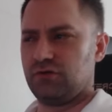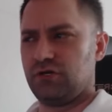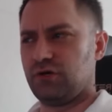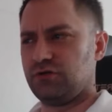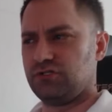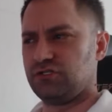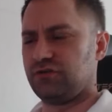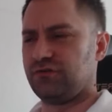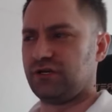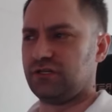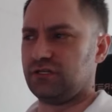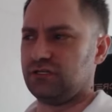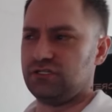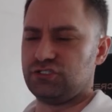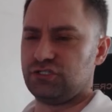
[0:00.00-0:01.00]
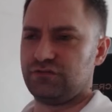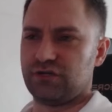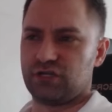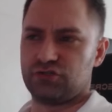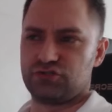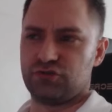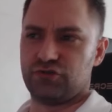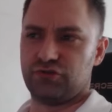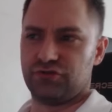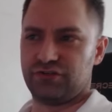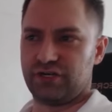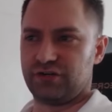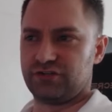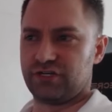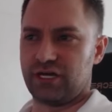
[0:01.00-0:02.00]
We should have had the, he should have had control the
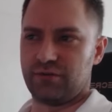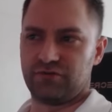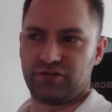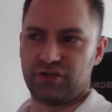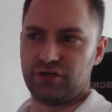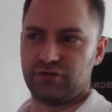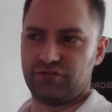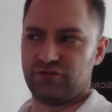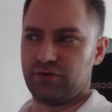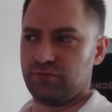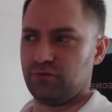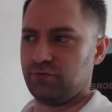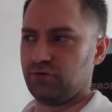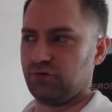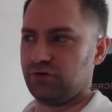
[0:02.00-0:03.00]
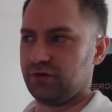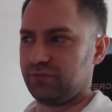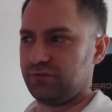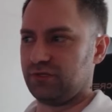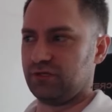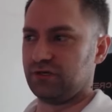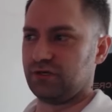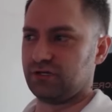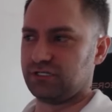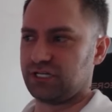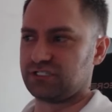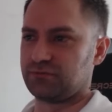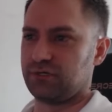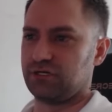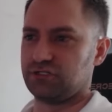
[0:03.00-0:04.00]
entire time because I know it's him who pulled up the uh,
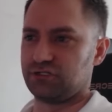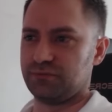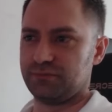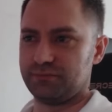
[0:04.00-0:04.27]
test manager.